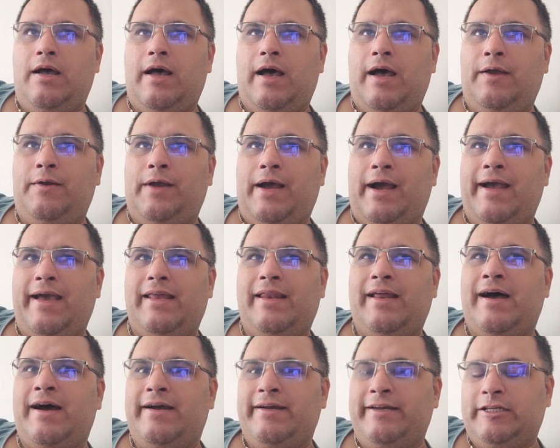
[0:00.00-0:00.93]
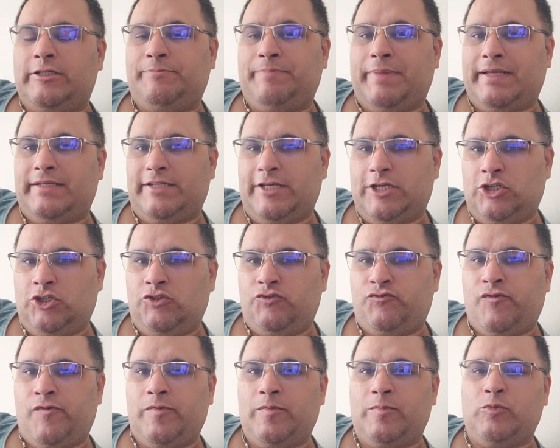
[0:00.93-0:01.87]
had high expectations
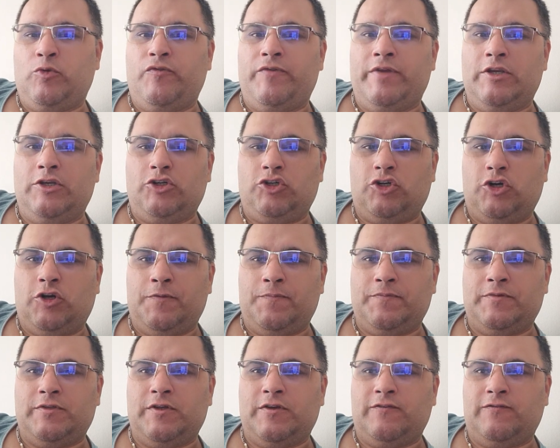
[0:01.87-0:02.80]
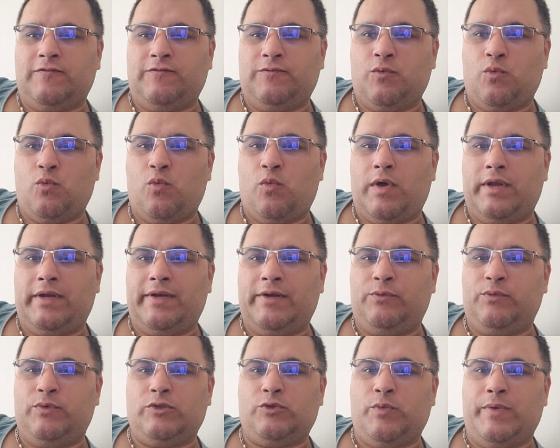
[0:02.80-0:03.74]
from the movie in terms of what
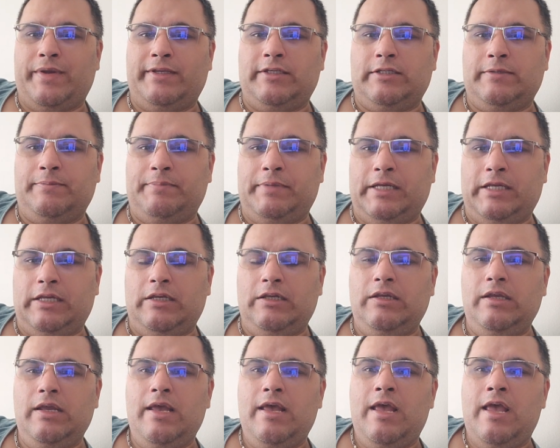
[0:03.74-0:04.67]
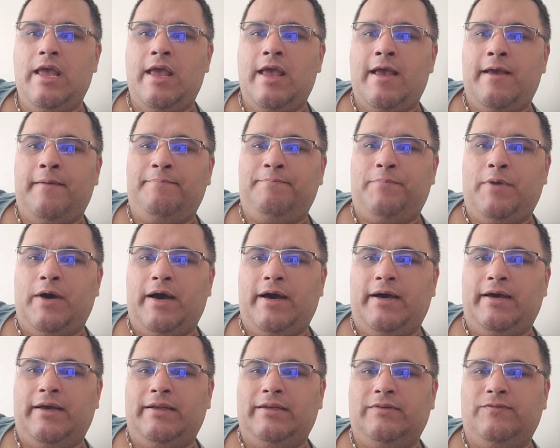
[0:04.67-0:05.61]
it was going to be.
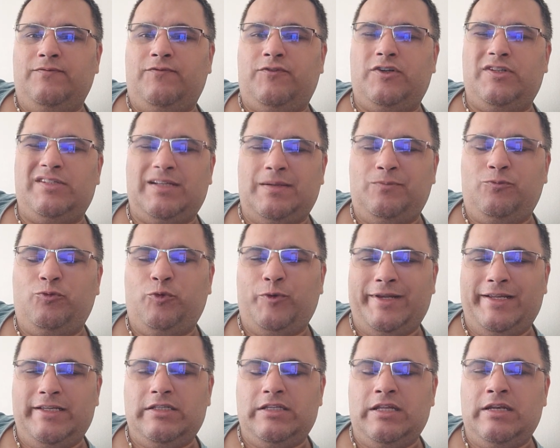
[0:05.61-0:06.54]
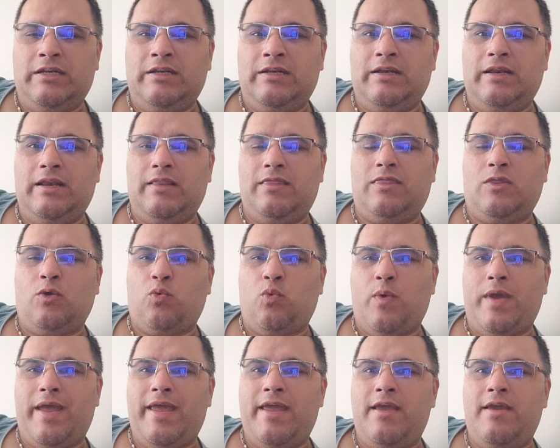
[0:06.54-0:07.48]
But for some reason, the
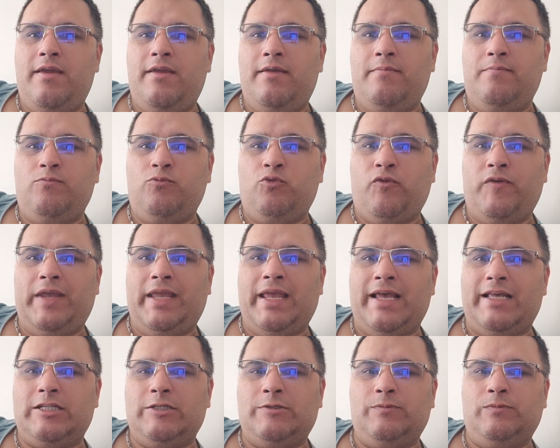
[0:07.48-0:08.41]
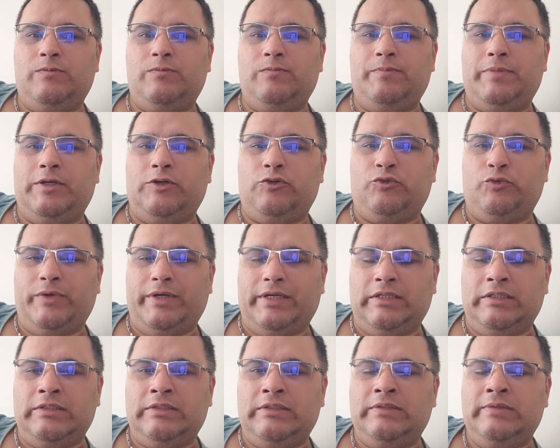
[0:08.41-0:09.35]
way movie has been
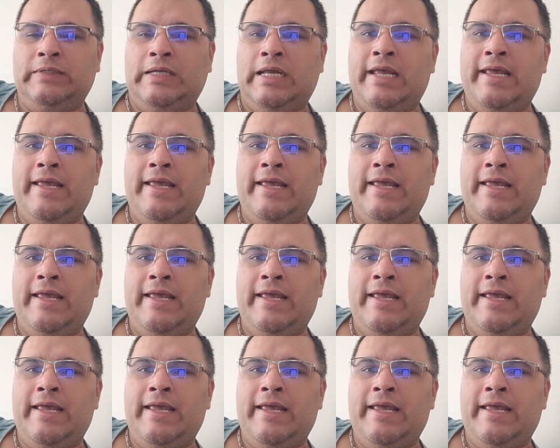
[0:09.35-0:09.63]
written,